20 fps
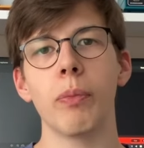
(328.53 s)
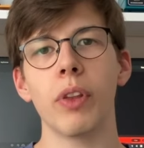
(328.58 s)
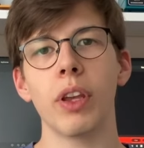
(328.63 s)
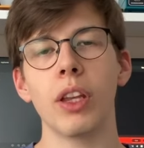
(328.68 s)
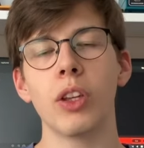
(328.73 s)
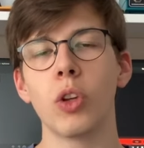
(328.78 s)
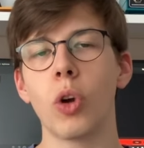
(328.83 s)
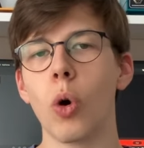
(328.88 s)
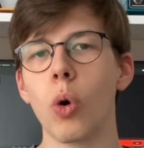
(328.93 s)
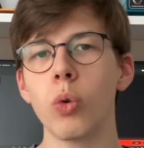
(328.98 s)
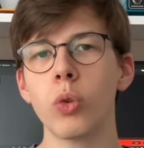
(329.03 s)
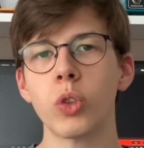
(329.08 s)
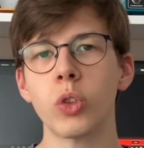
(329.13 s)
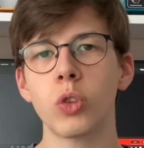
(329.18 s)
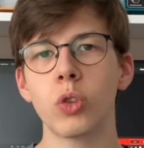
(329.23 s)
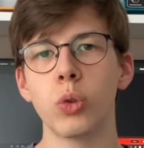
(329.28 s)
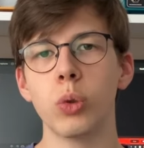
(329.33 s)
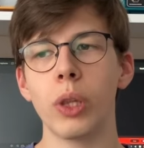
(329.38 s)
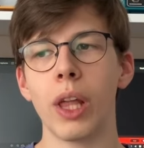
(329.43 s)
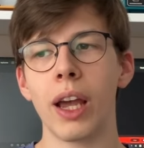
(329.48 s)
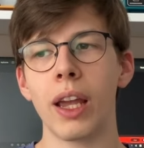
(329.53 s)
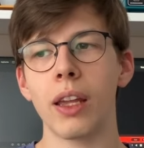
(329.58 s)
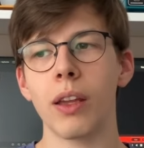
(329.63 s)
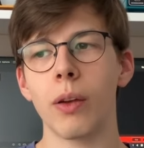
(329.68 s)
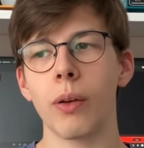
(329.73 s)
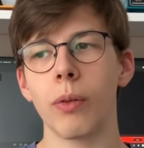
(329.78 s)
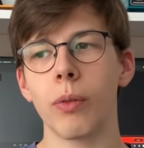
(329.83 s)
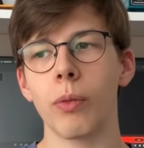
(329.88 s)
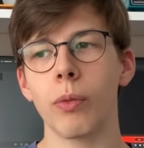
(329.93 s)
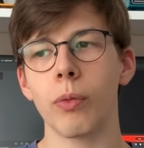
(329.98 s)
It goes to like
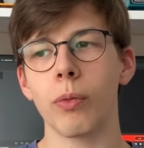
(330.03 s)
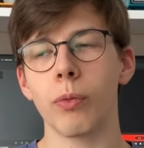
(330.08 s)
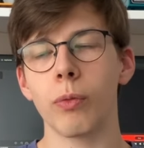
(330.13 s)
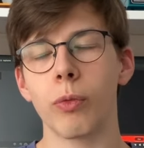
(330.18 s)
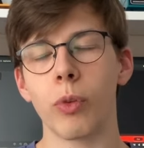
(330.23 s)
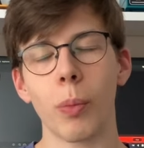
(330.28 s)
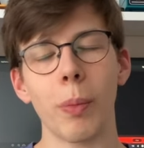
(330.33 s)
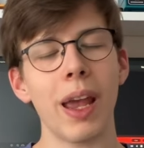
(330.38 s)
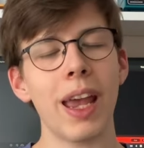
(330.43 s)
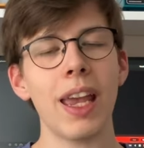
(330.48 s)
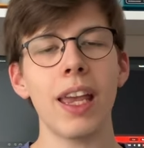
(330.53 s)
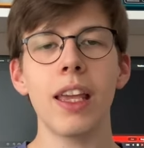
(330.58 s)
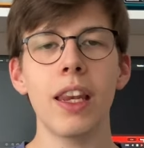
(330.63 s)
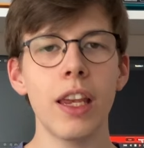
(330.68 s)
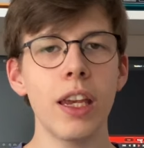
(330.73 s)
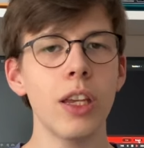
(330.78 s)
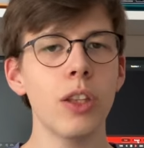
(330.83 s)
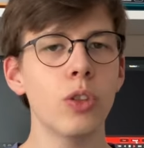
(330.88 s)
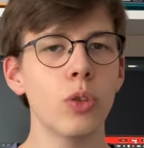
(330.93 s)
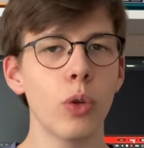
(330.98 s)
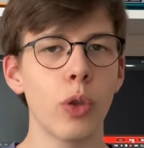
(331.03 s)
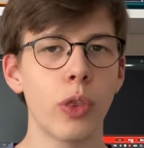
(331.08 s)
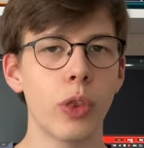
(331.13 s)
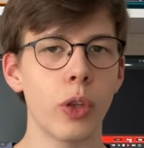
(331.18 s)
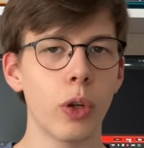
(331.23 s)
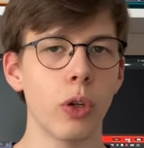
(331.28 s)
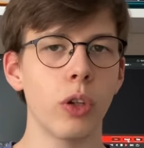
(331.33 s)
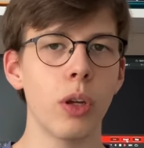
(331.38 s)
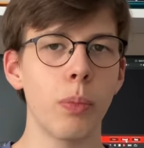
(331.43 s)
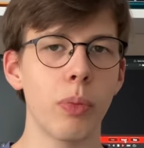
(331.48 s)
from 80 to
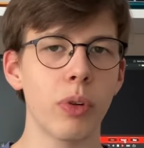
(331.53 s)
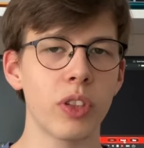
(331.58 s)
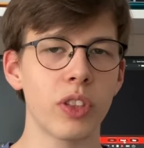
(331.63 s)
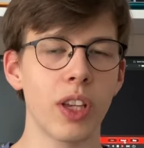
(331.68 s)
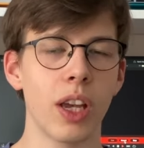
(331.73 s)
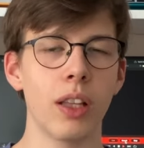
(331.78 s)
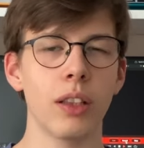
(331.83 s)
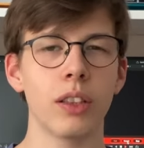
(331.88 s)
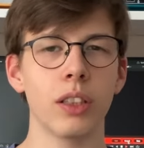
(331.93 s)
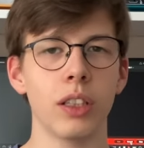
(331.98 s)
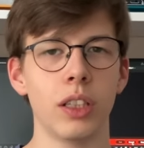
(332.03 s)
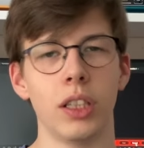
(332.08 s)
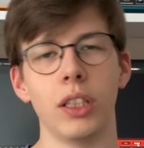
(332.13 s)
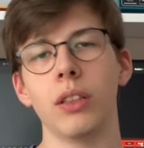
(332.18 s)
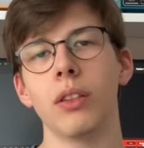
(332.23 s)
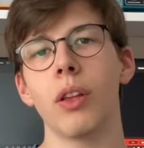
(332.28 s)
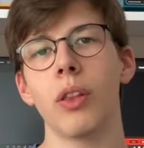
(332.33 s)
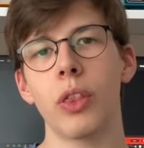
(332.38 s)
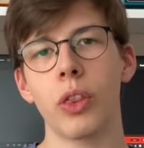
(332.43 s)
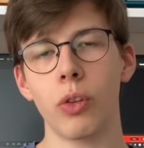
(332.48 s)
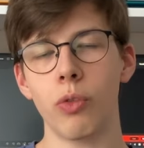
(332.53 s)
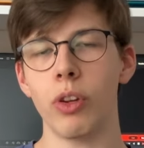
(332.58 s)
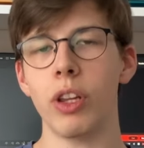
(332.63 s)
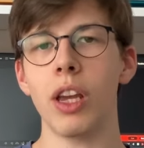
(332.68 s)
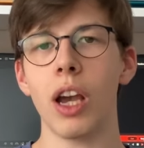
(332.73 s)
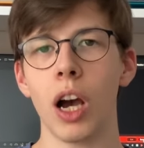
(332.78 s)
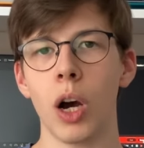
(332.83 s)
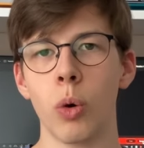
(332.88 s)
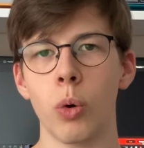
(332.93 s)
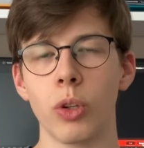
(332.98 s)
30% in 3
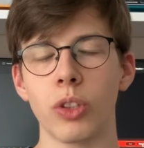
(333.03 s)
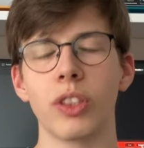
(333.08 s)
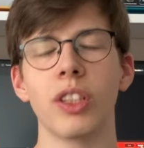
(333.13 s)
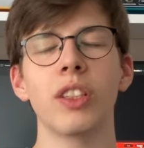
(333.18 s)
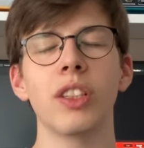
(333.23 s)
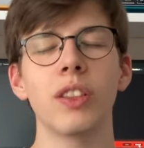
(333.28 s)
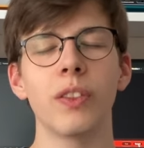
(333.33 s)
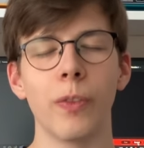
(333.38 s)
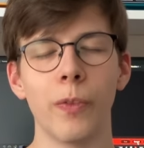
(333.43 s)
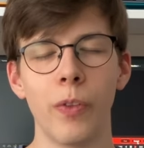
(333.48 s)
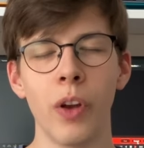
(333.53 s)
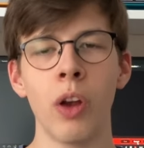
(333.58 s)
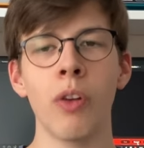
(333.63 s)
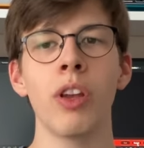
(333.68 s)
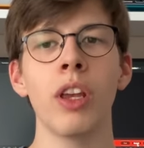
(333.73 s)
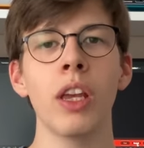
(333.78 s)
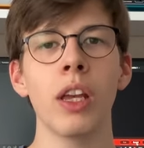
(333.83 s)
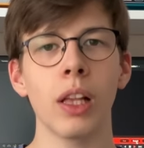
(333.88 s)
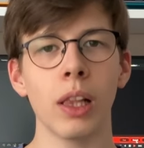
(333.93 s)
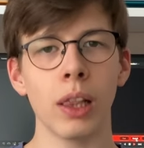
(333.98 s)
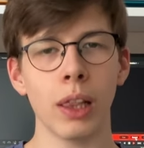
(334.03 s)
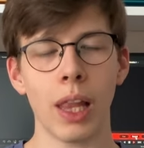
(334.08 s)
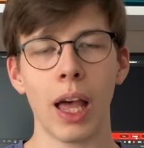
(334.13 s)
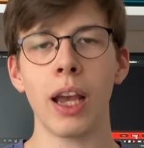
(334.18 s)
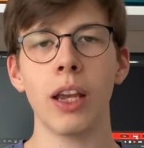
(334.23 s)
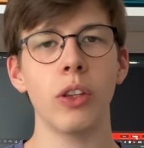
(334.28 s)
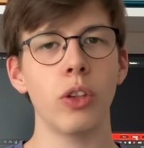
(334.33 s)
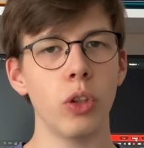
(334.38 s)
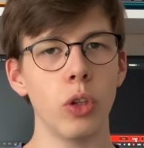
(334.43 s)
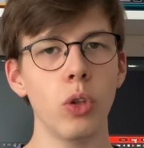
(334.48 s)
hours. This is very
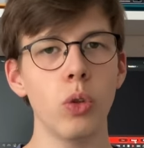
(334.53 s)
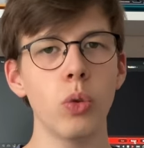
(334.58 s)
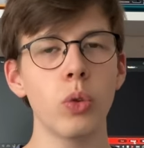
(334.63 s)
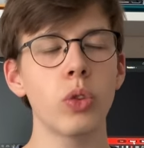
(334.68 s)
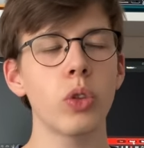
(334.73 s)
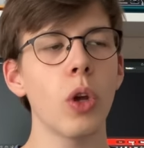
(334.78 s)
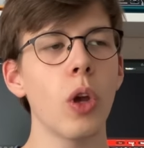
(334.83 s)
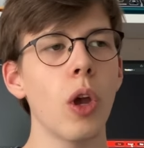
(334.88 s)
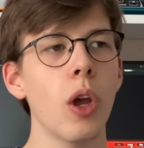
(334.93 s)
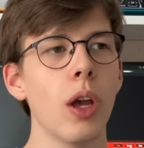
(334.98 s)
light use.